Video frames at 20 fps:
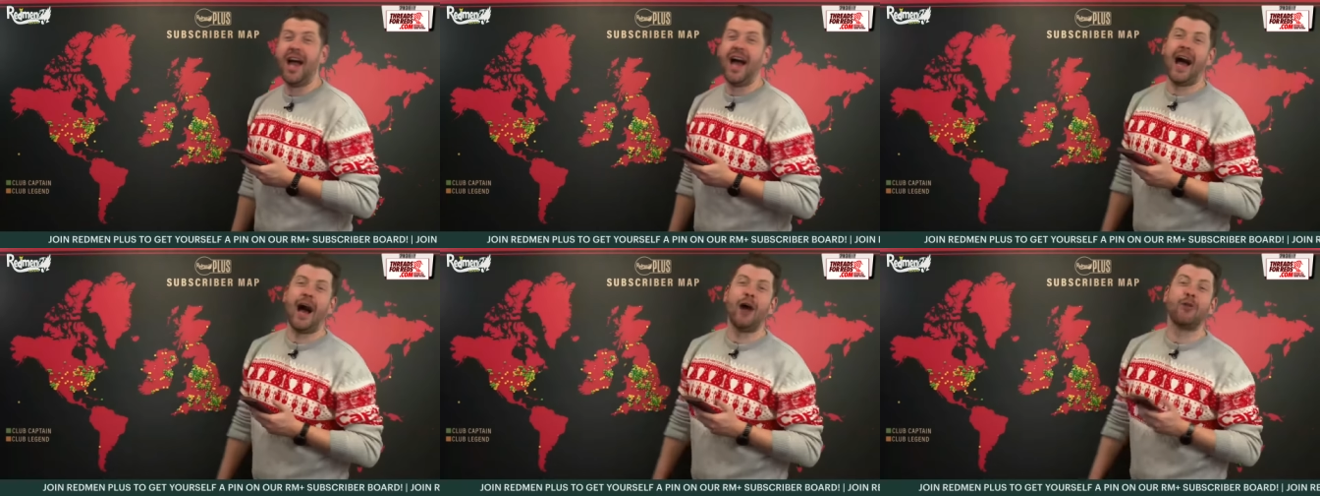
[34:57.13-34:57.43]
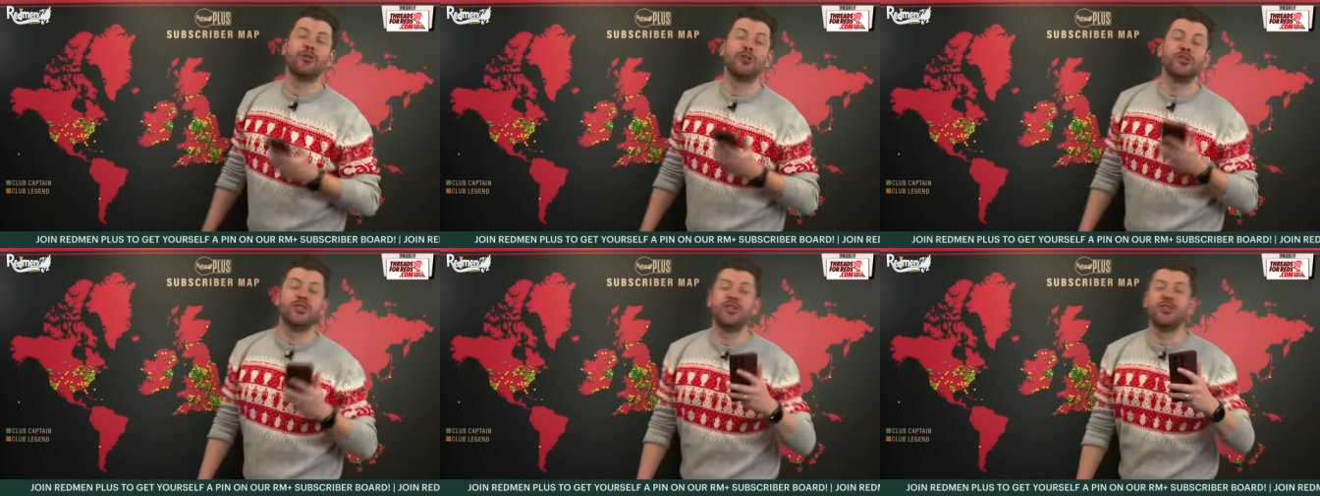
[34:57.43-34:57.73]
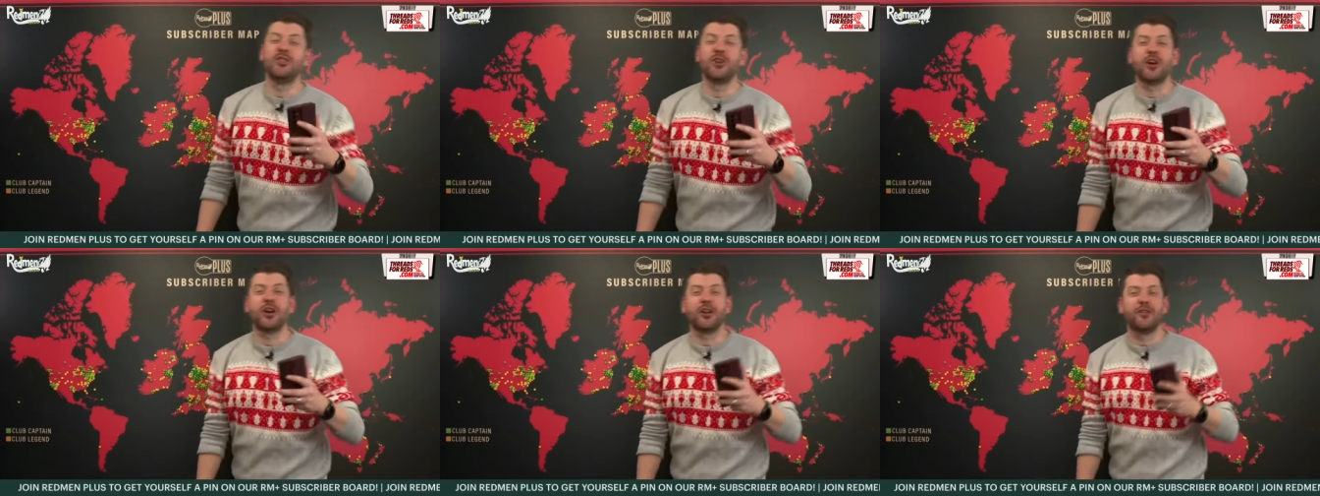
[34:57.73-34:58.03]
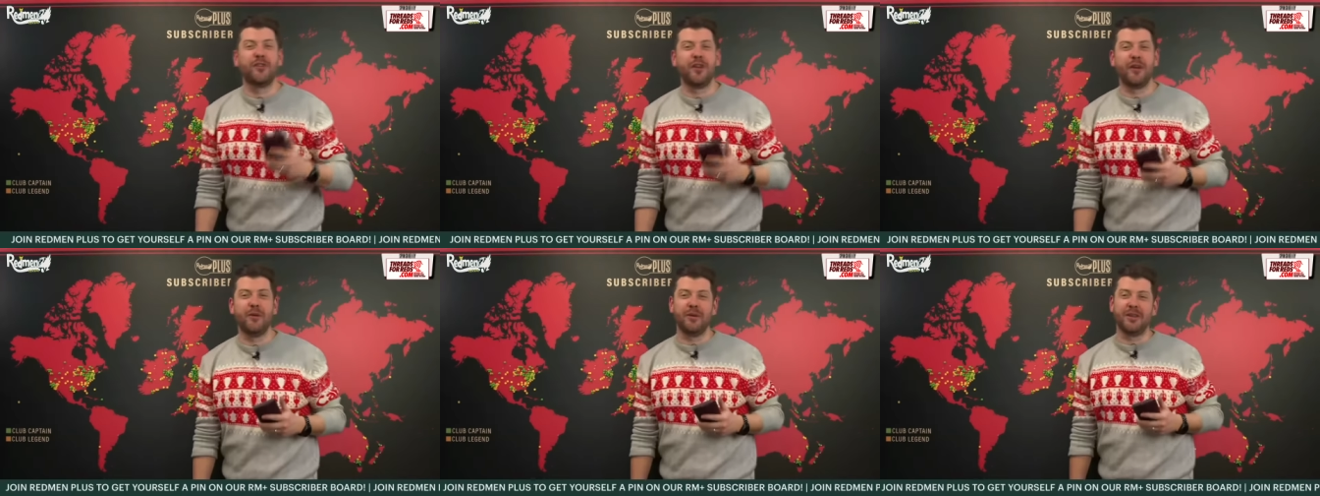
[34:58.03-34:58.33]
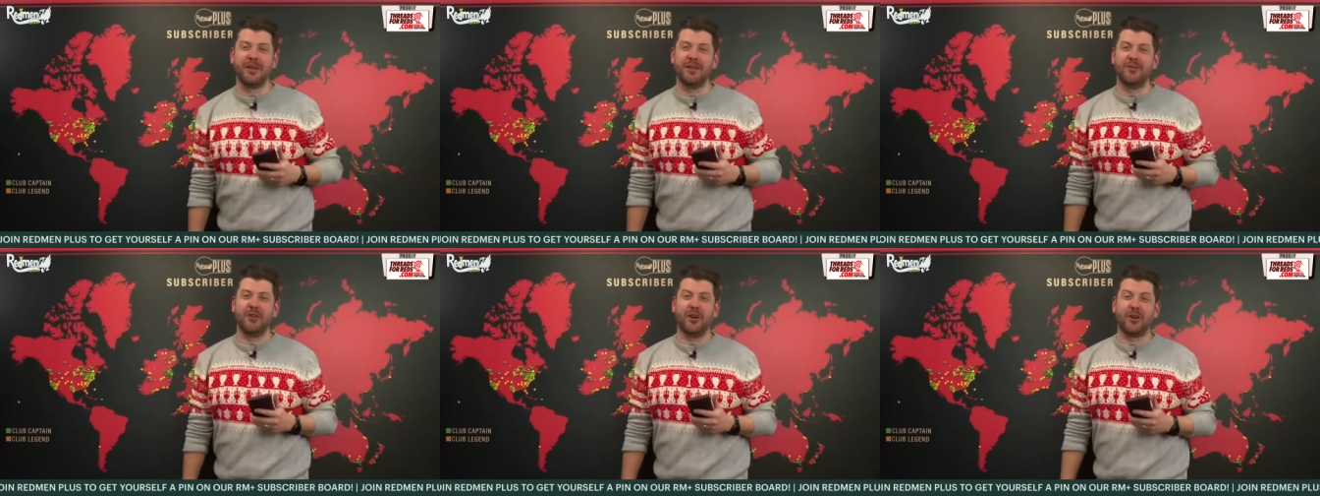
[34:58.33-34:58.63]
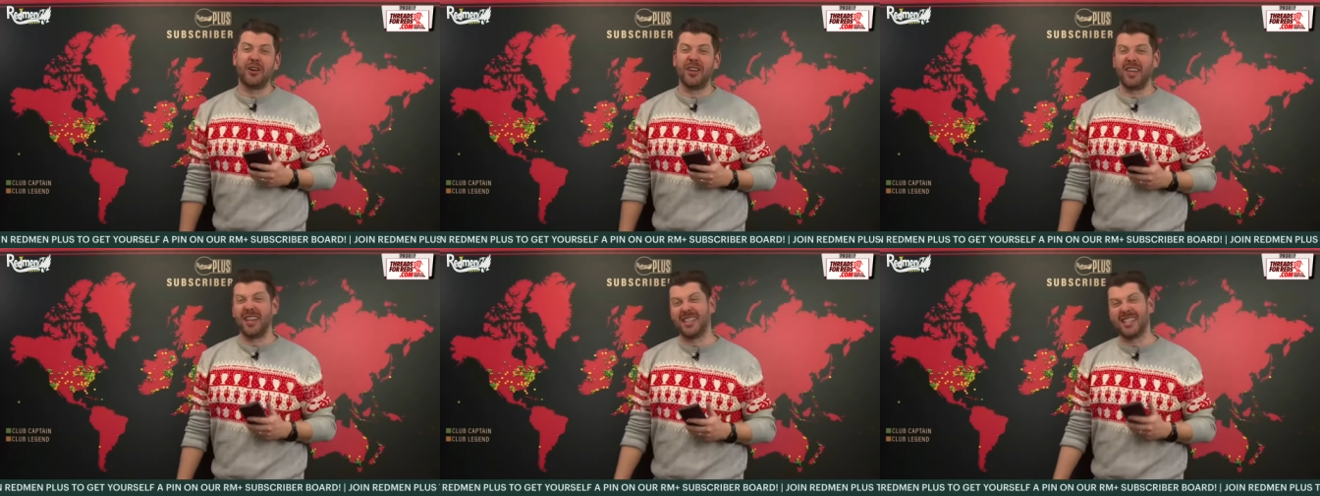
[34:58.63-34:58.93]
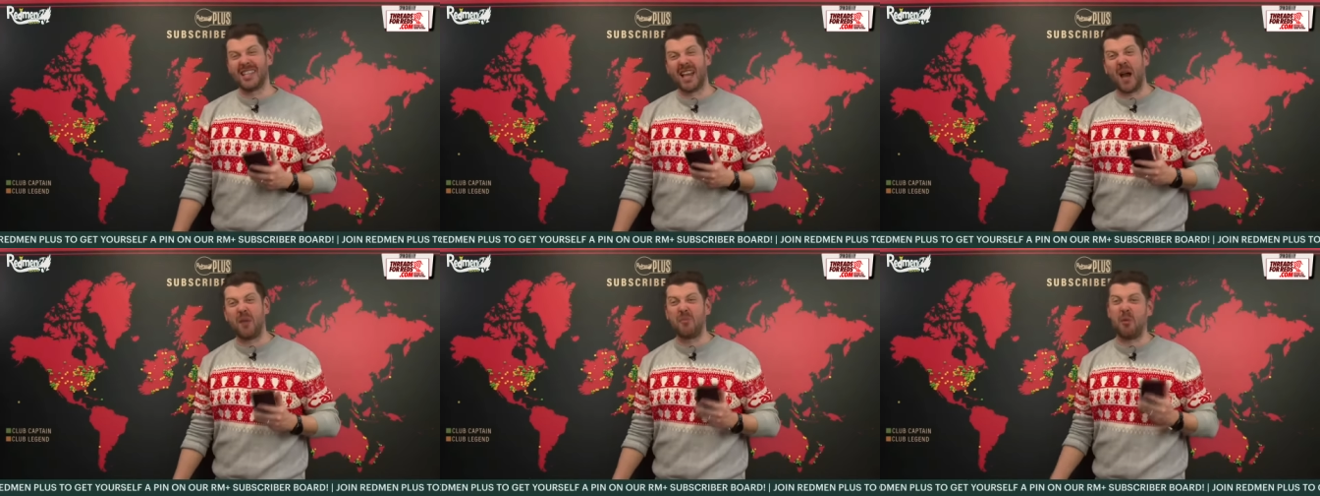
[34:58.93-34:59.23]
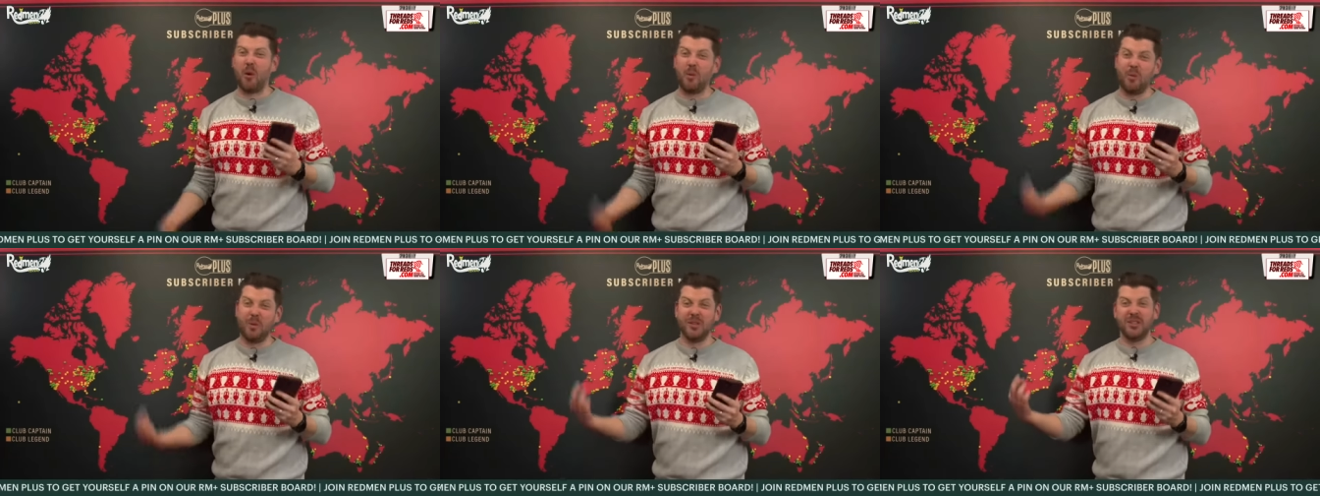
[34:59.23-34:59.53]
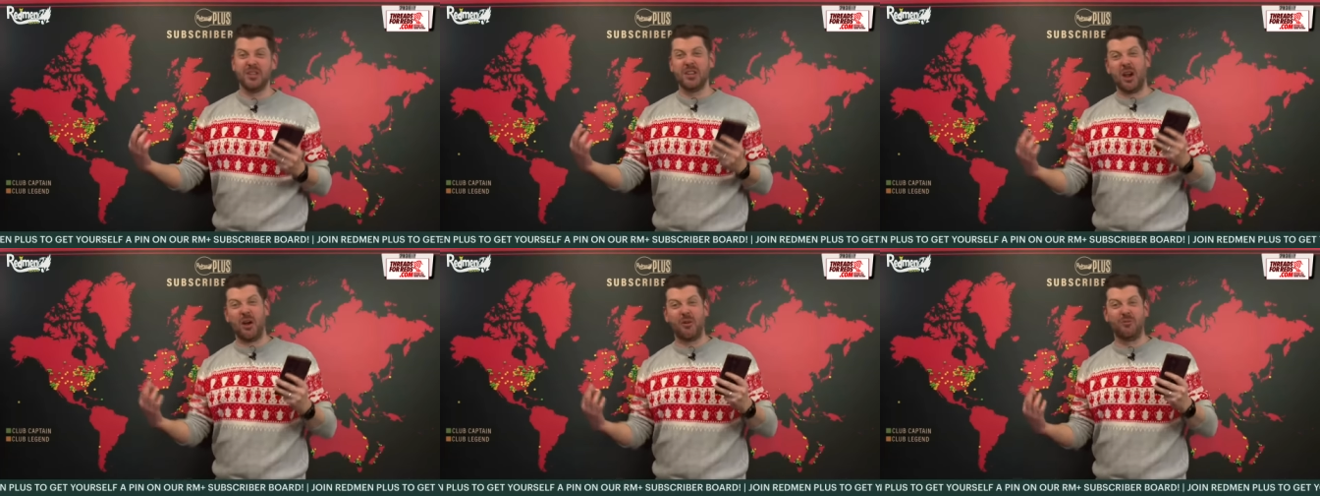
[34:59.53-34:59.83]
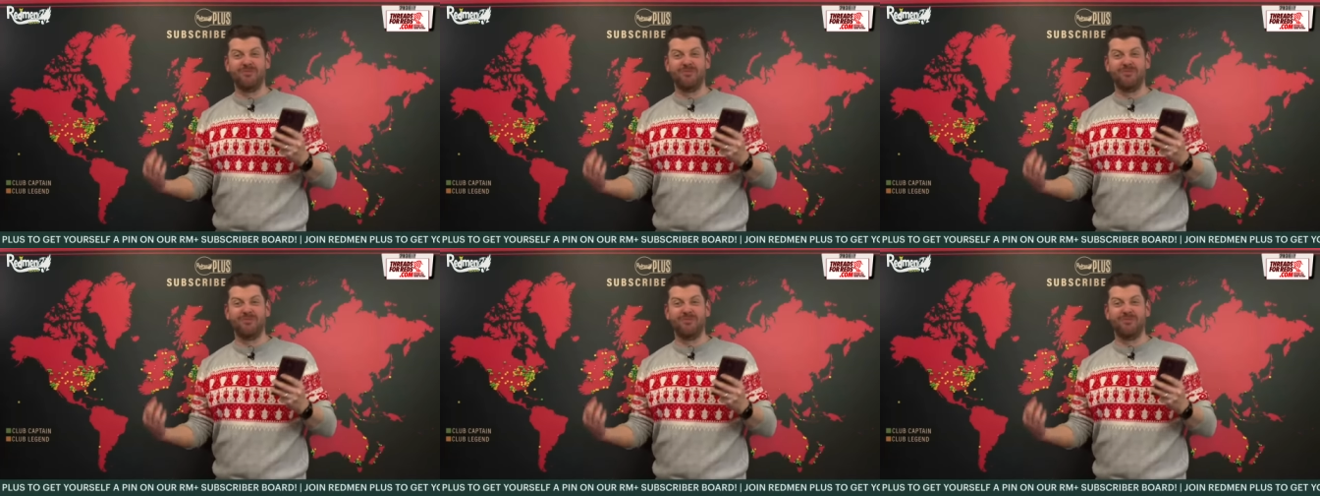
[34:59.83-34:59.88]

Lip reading: How good's your geography when you've not got your tab open, Joe?